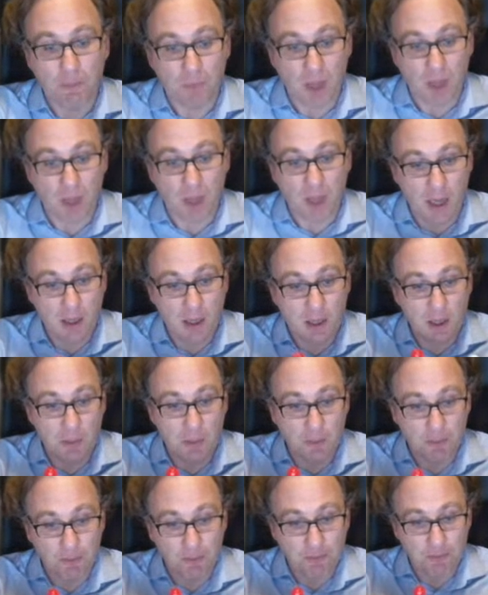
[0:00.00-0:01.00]
And
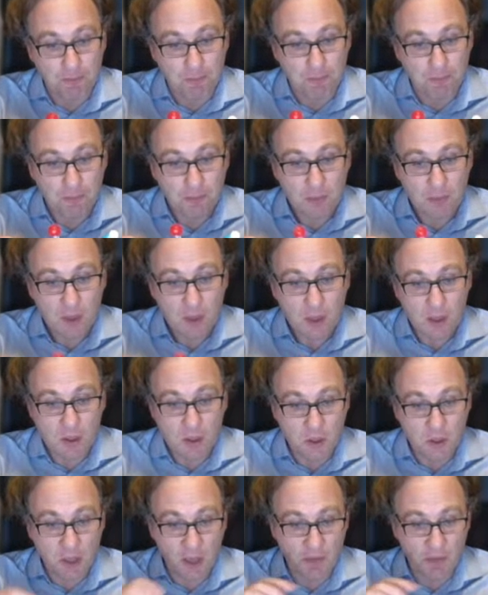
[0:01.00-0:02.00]

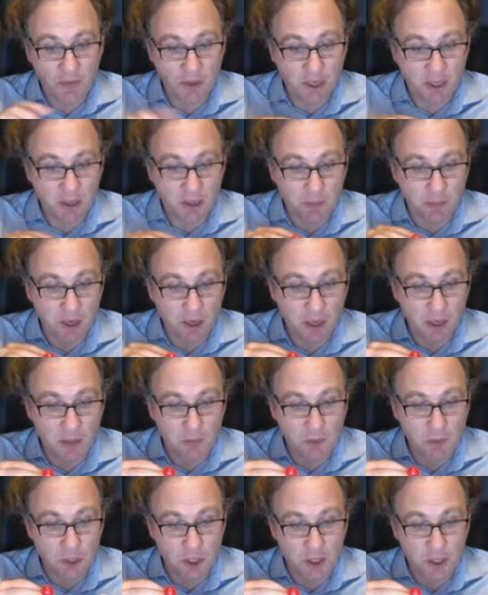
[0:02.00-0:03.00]
so they have another part,
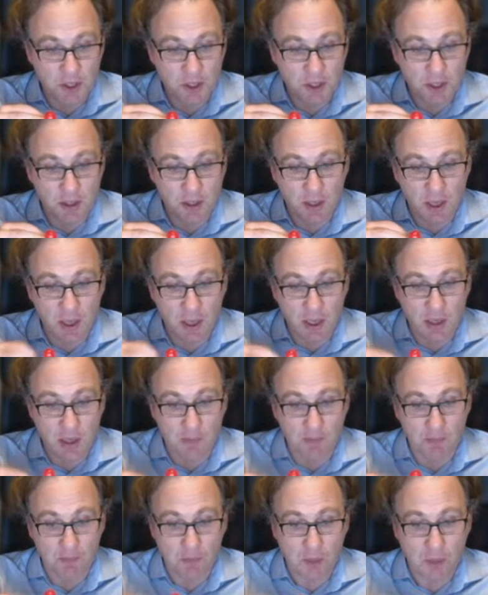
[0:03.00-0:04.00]
which is then a
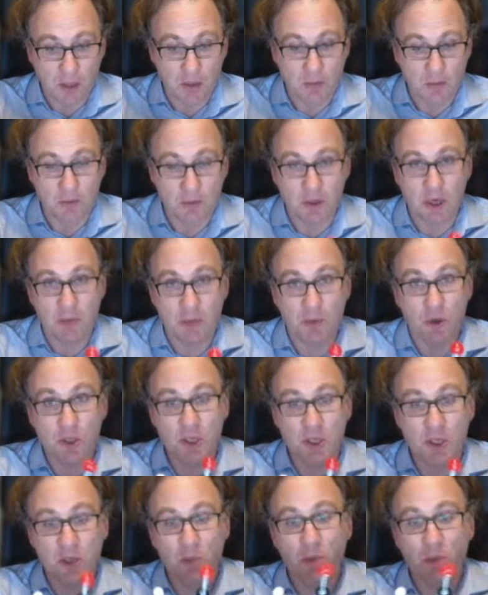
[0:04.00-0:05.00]

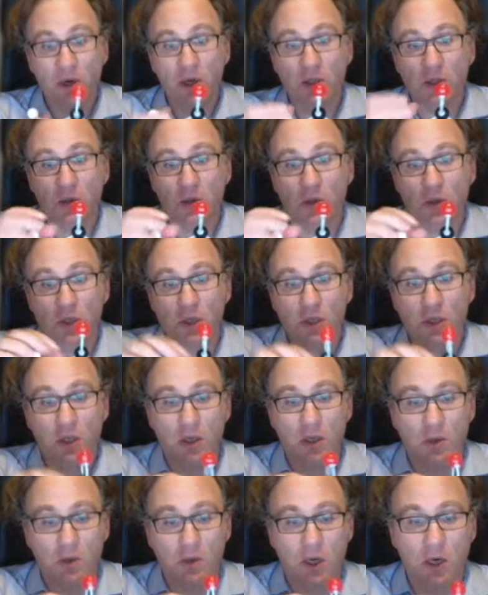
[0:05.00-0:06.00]
carboxyl part. So this is
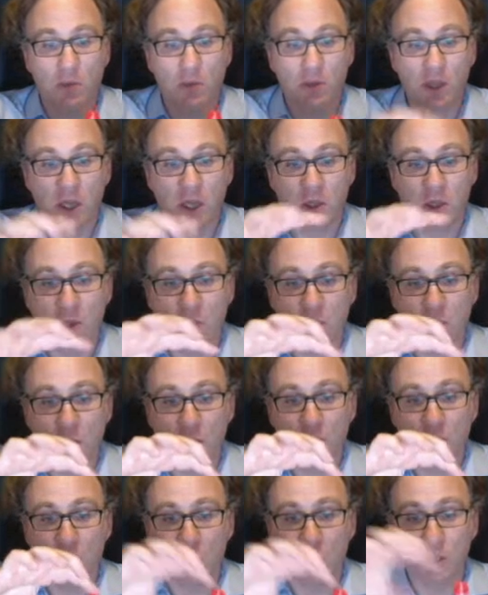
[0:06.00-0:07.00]
a carbon atom with
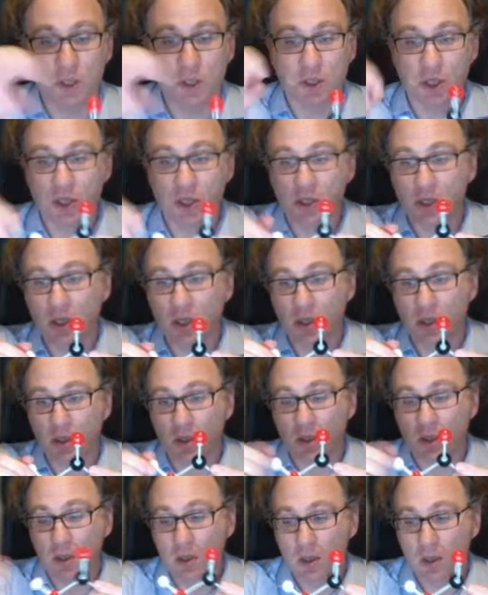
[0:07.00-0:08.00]
2 oxygens and
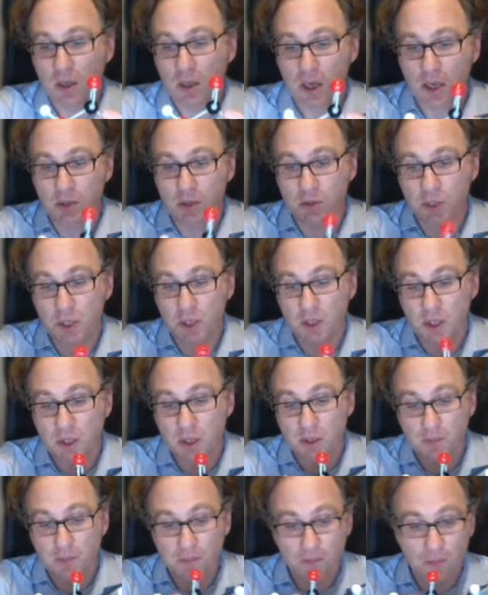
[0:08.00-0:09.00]
hydrogen
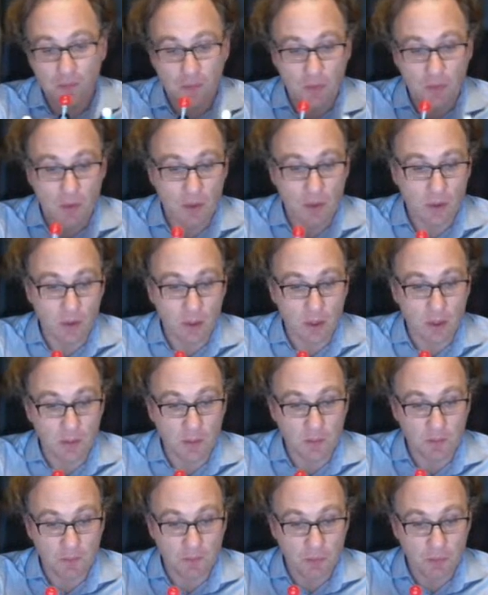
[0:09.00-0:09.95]
here. Okay.